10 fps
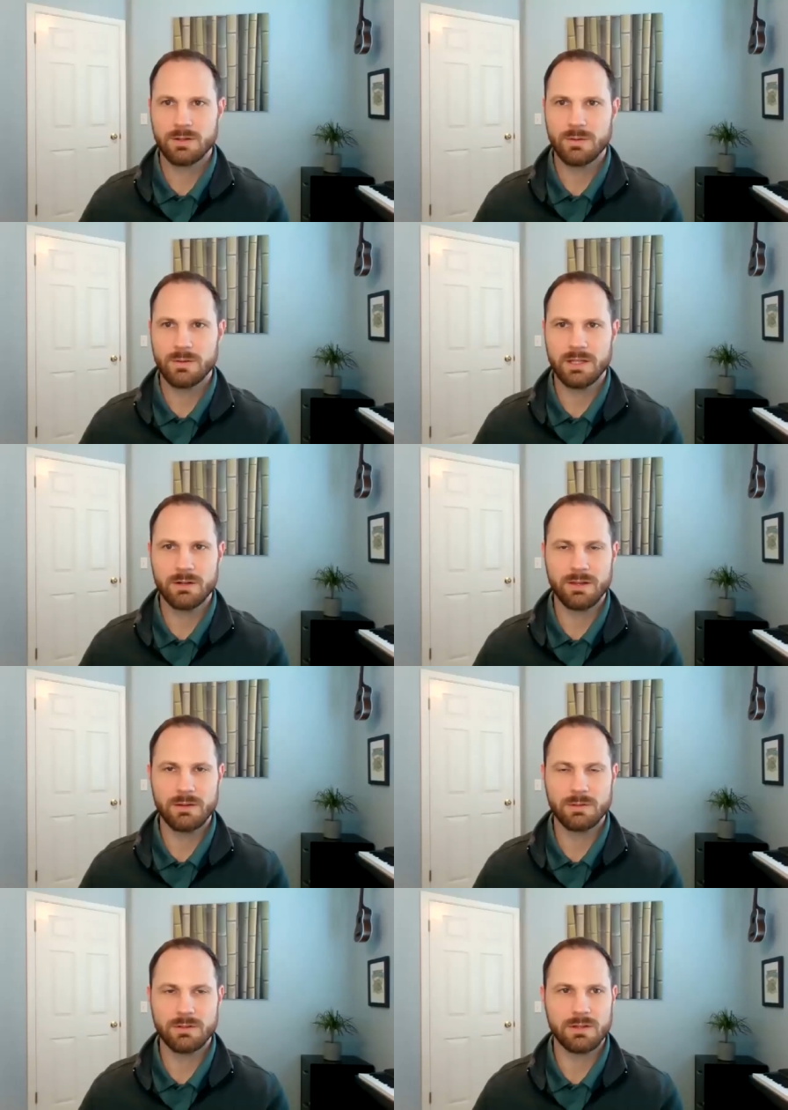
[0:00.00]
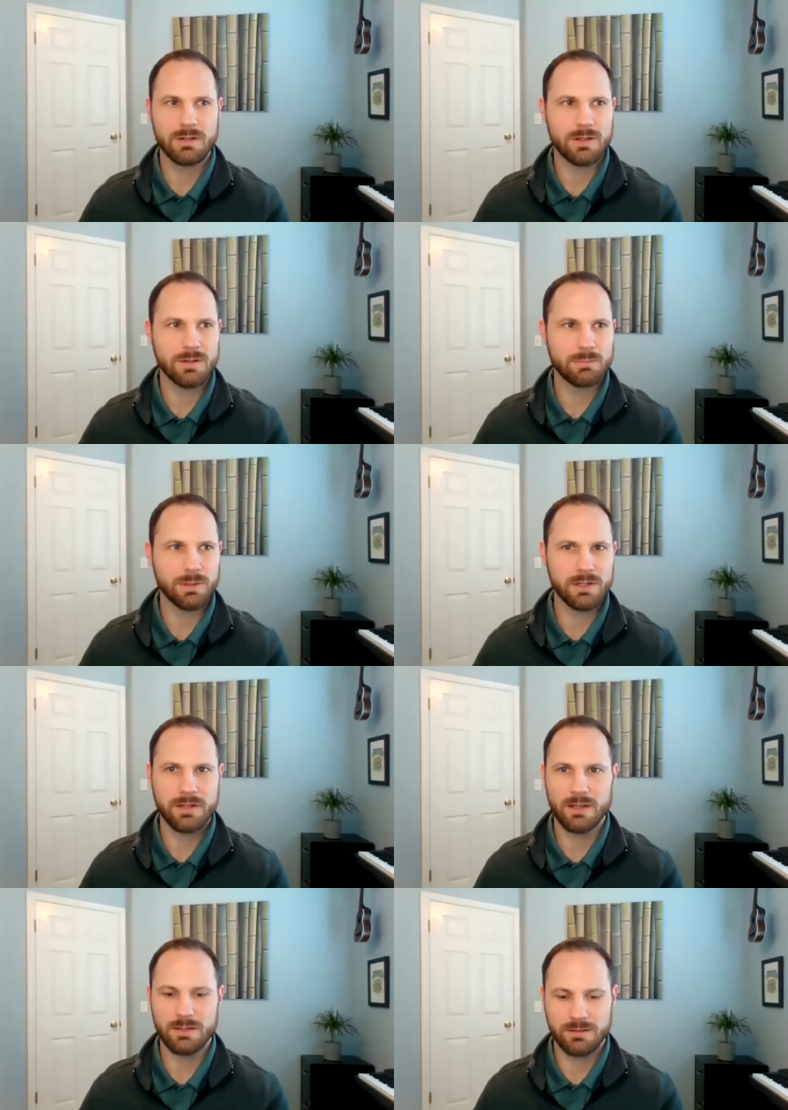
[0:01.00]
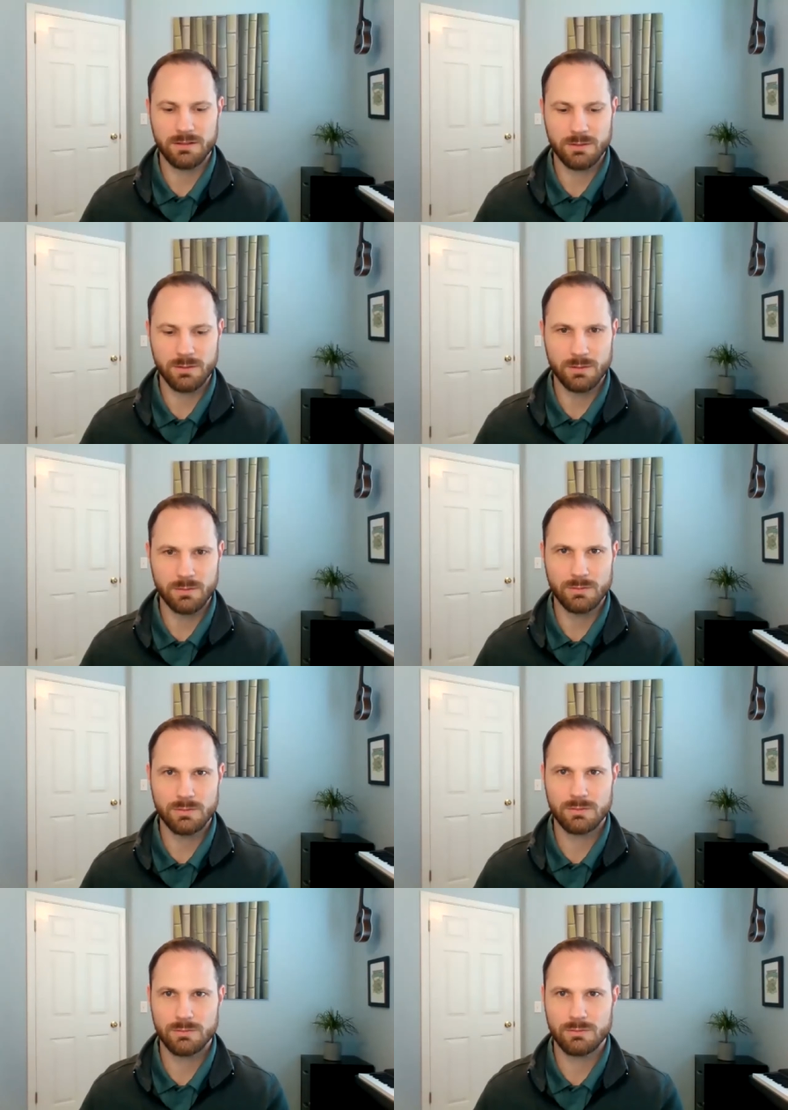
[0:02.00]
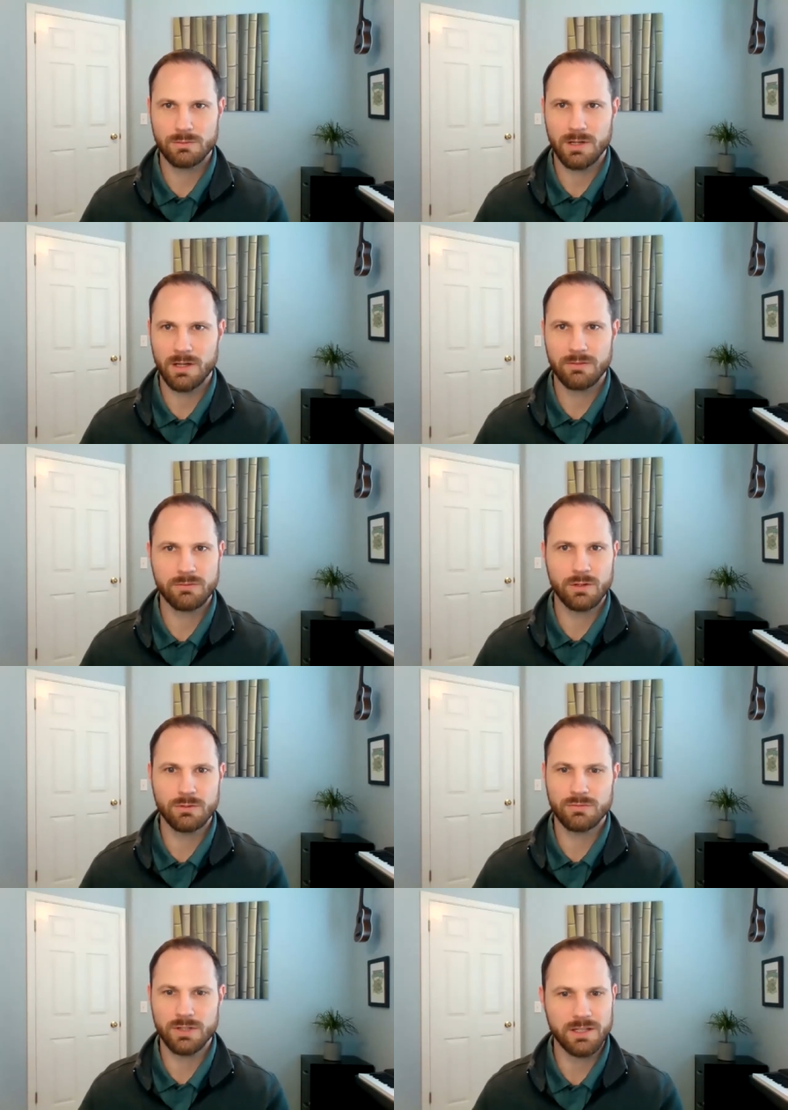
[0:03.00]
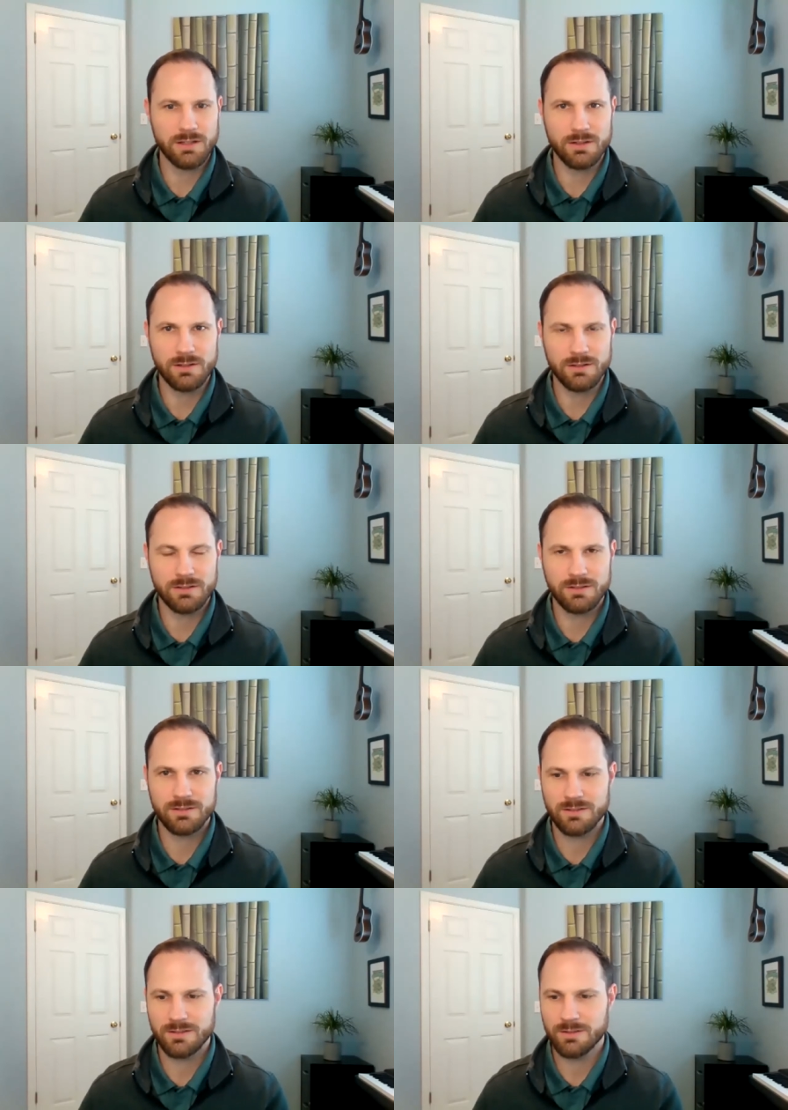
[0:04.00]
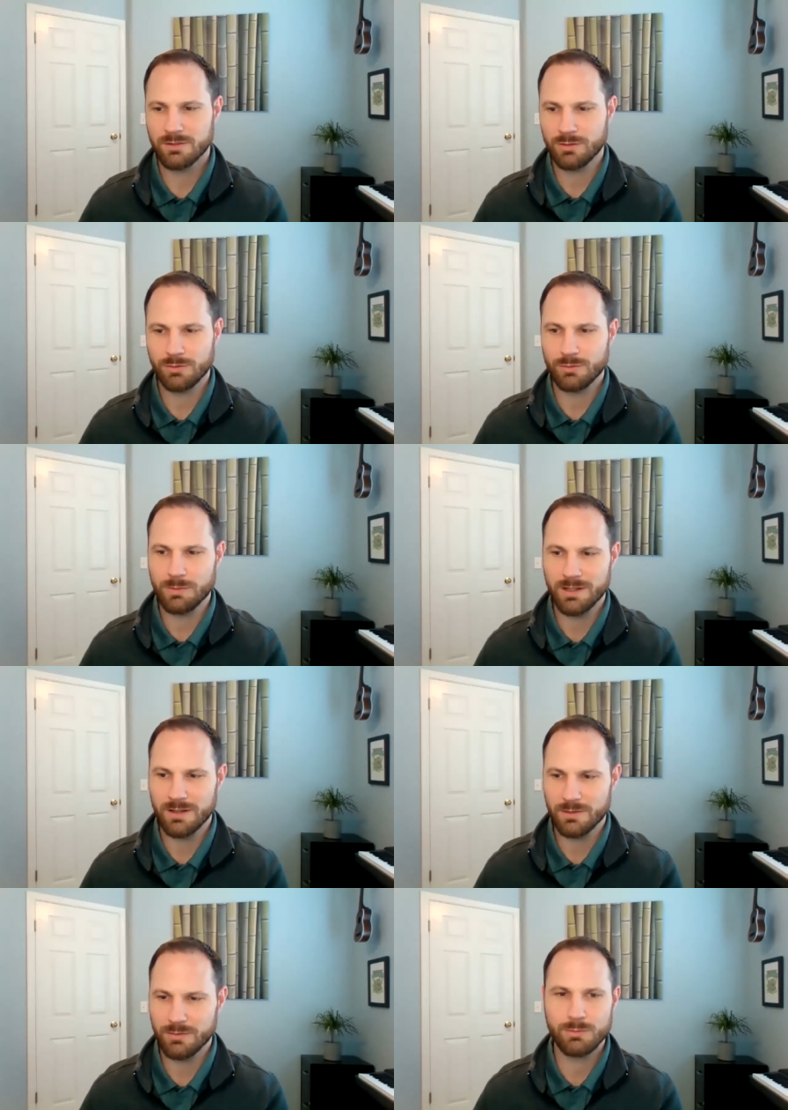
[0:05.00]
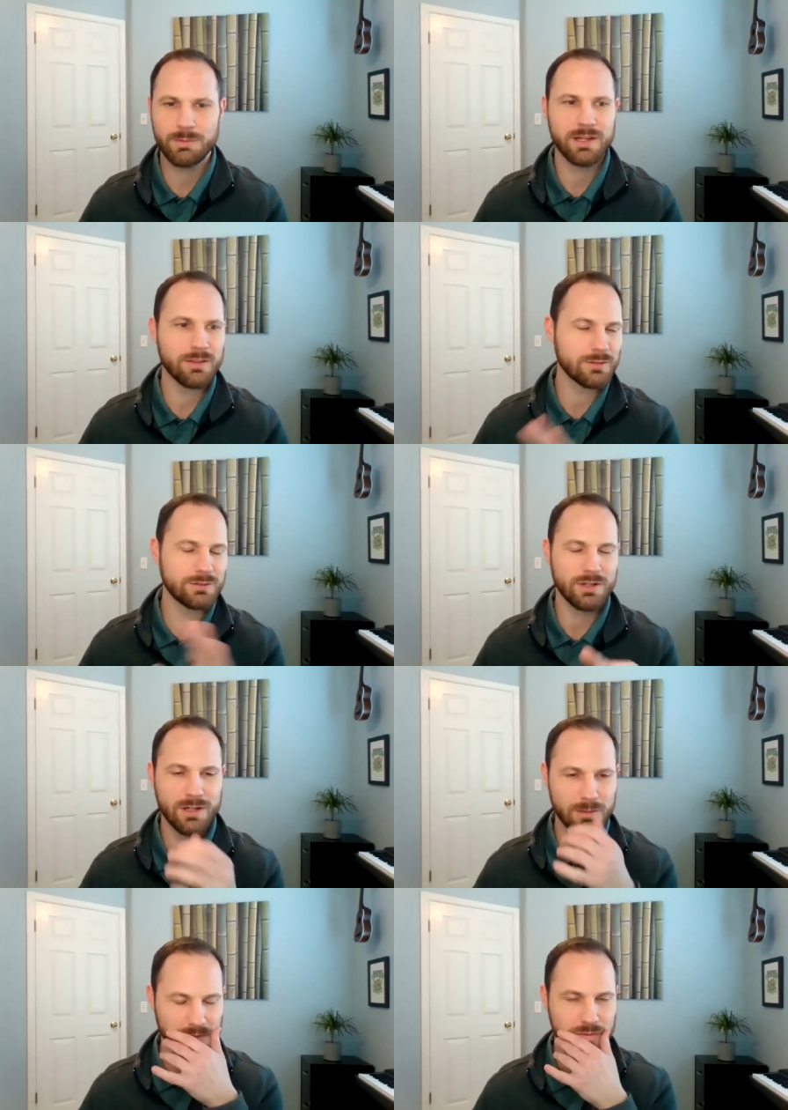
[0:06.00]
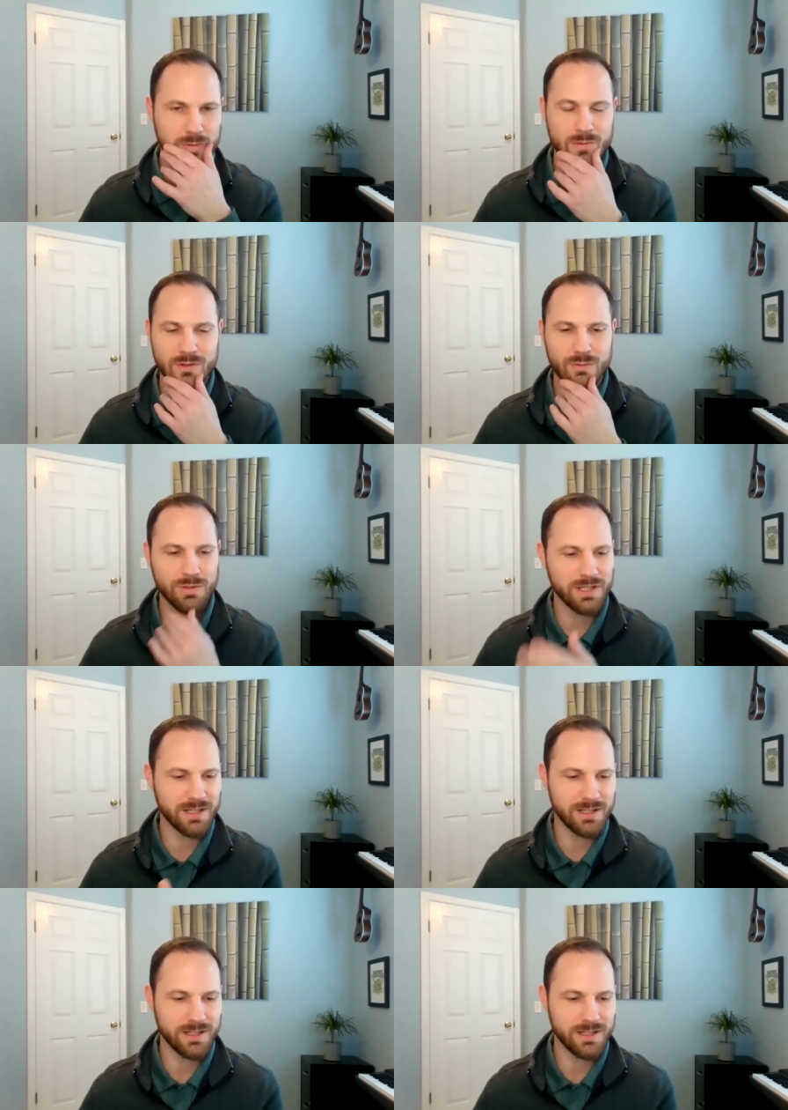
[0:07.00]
So, you know, that was uh, Blair Kellison, who I've known for years just through my through my other jobs and through this one